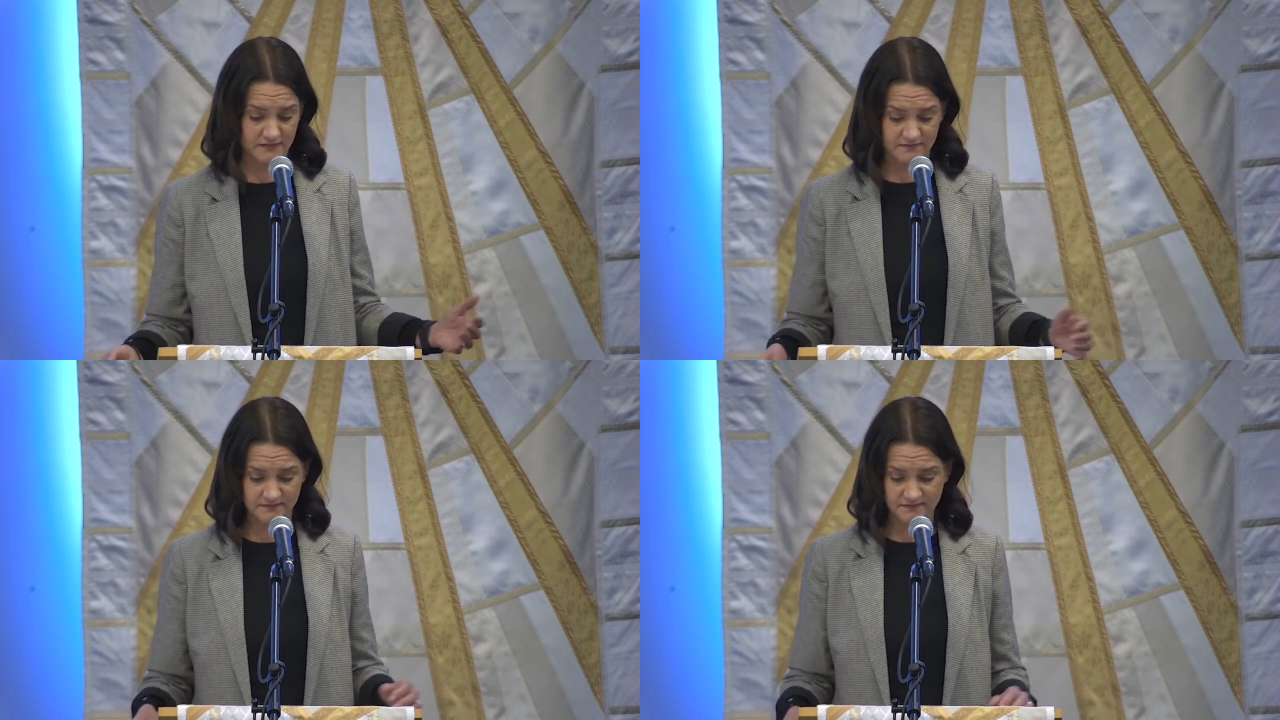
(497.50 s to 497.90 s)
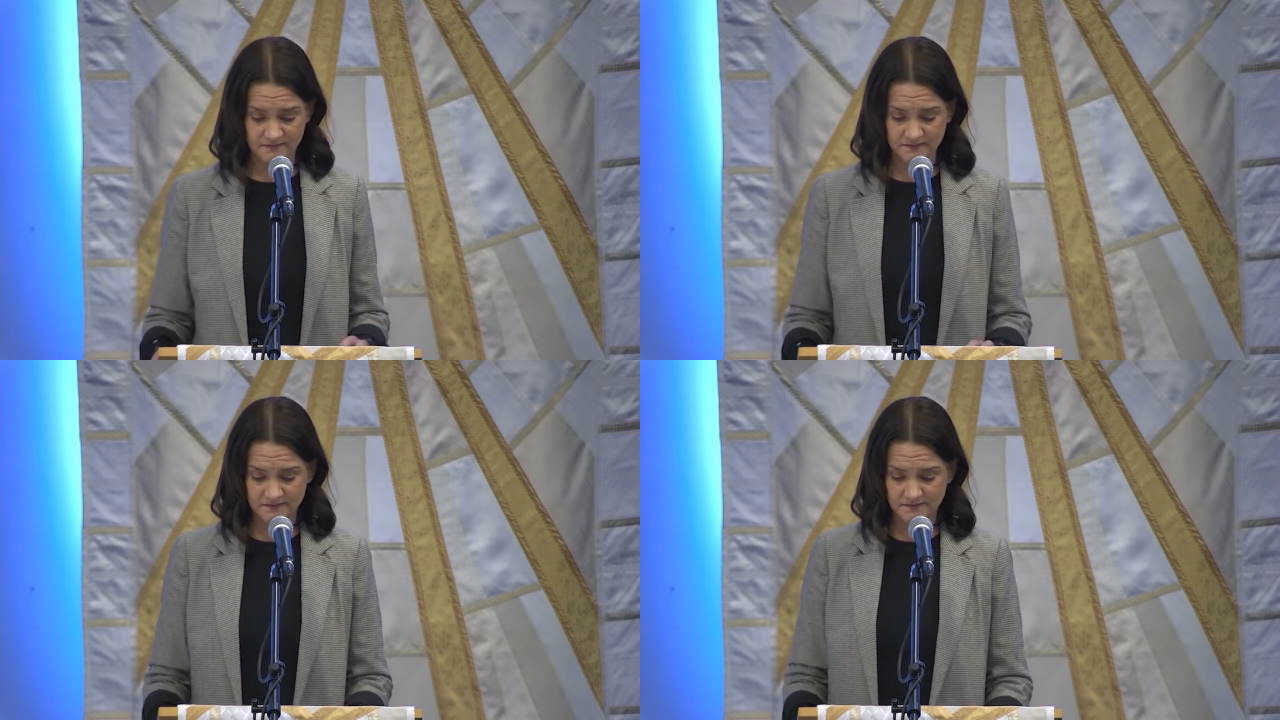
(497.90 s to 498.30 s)

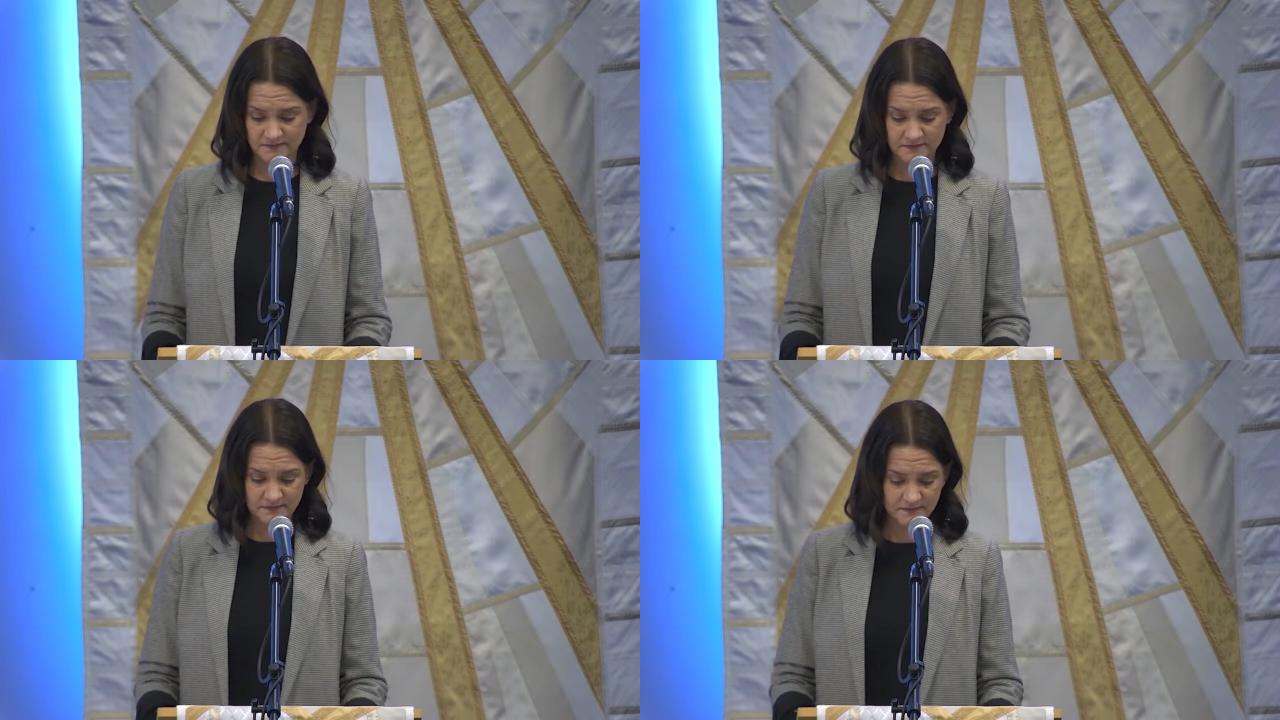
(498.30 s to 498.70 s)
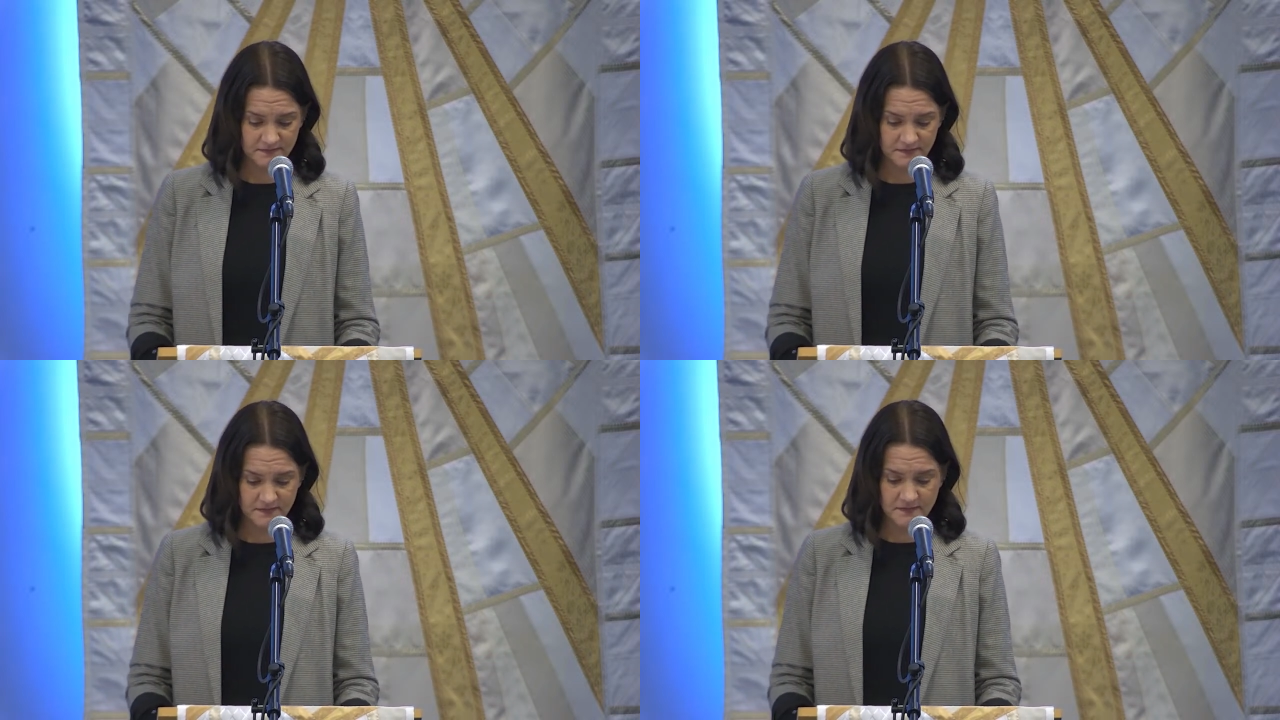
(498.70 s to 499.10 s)

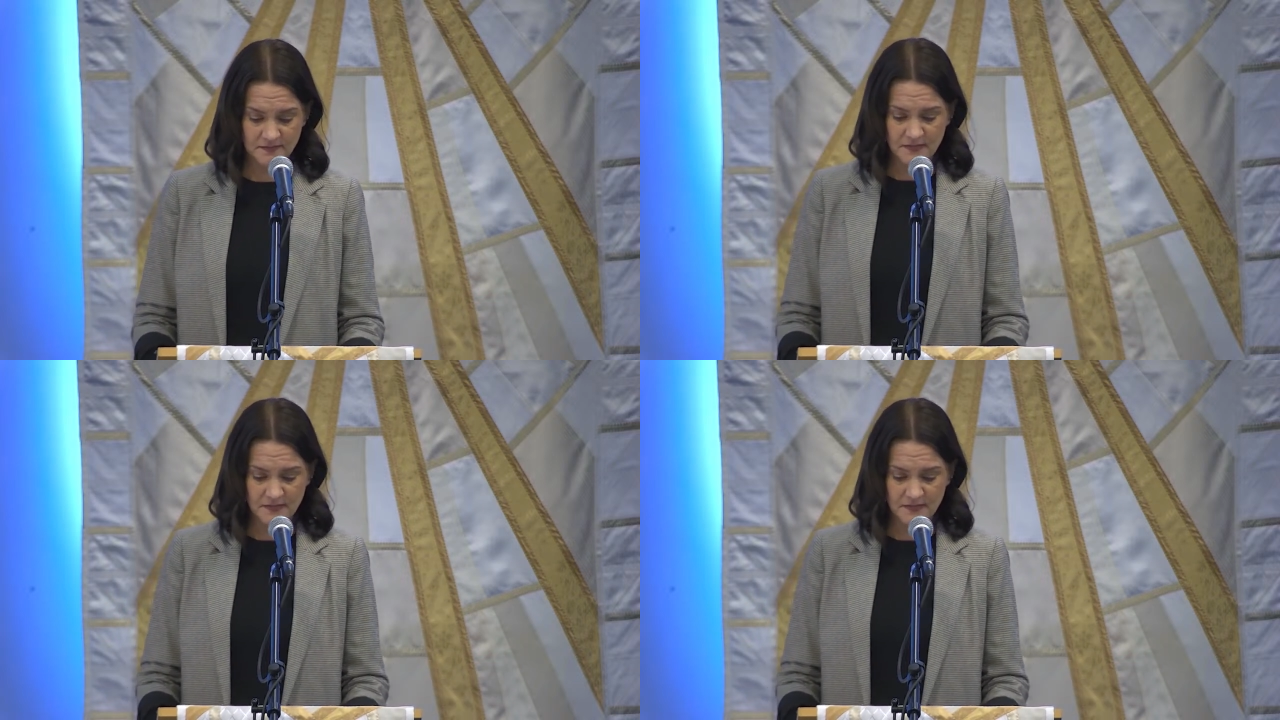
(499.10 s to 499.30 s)
No one is speaking in this clip.